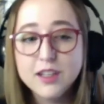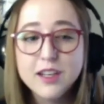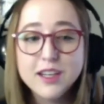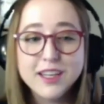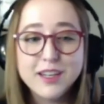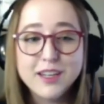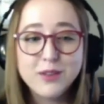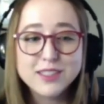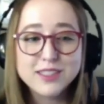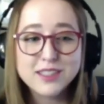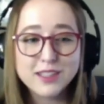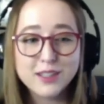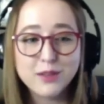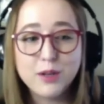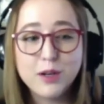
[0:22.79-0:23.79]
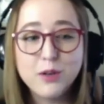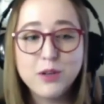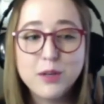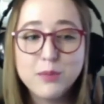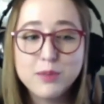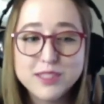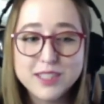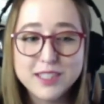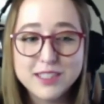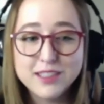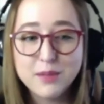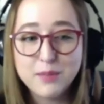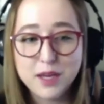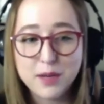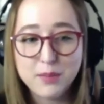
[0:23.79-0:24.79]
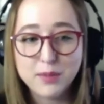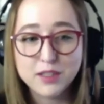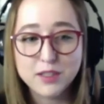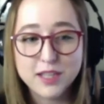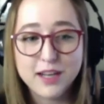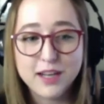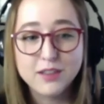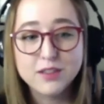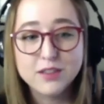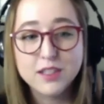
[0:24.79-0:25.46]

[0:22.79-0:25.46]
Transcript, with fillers: He recently wrote and presented a paper titled